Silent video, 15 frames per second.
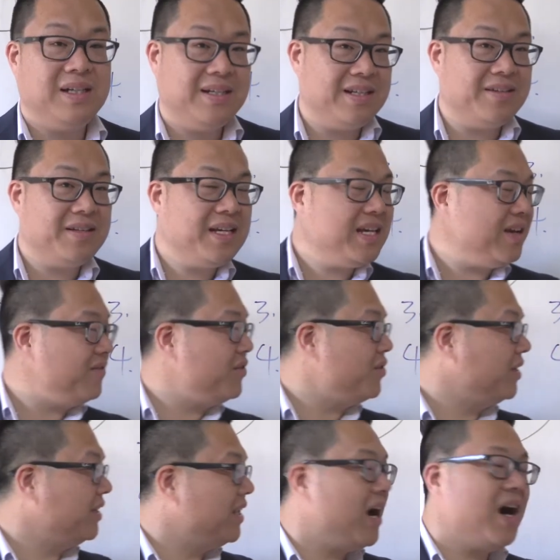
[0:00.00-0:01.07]
Now they give you a
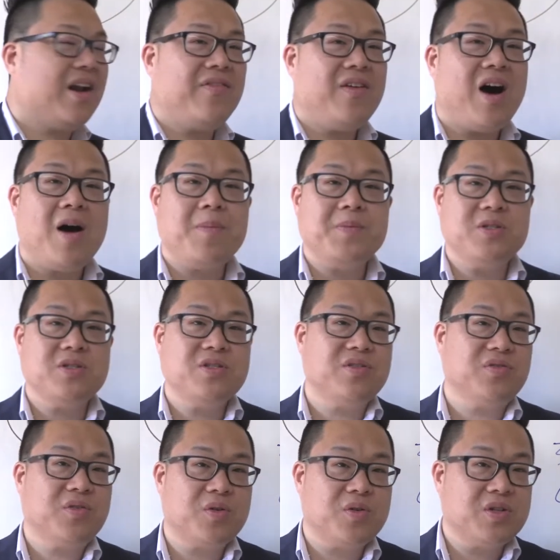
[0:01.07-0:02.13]
lot of options,
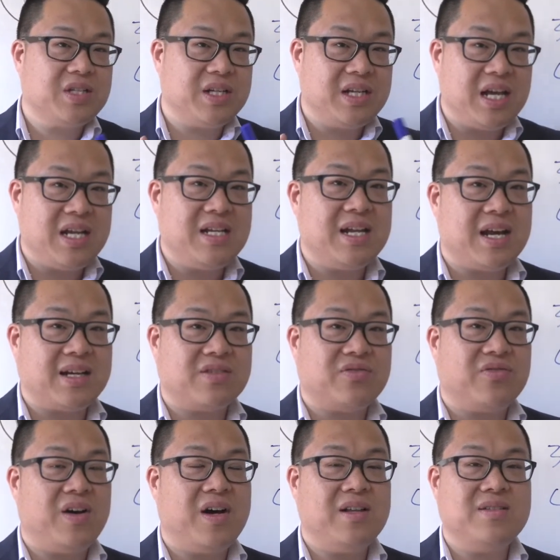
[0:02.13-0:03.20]
of course, in index
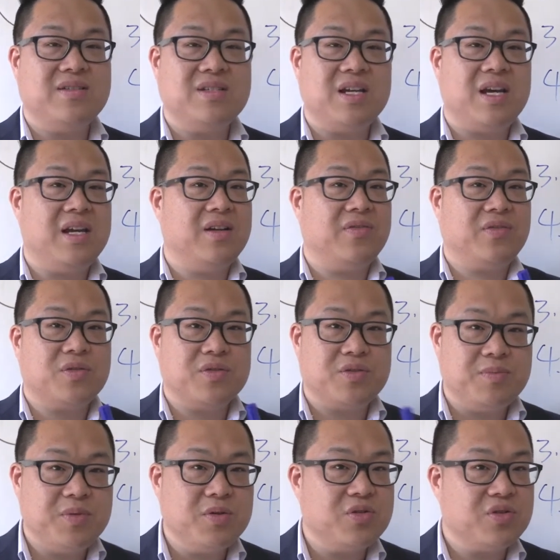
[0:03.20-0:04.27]
funds and of course
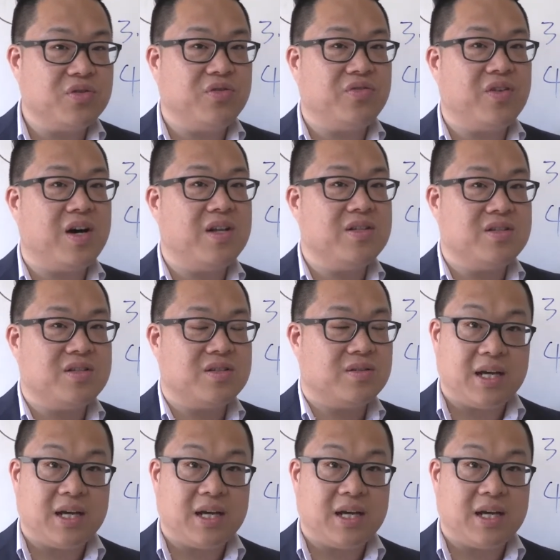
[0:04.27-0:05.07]
mutual funds,